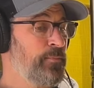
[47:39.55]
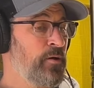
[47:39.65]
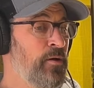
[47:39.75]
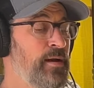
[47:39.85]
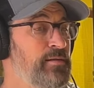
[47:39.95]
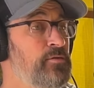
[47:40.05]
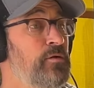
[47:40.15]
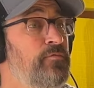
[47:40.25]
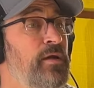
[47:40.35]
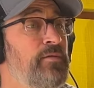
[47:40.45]
all right, so
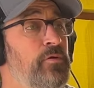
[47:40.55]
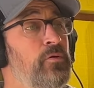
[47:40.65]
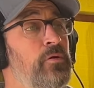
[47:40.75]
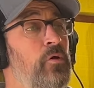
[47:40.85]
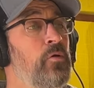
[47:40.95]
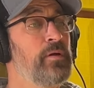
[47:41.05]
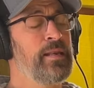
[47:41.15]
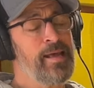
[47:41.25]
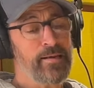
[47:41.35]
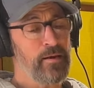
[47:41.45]
if we have to go to court, and I had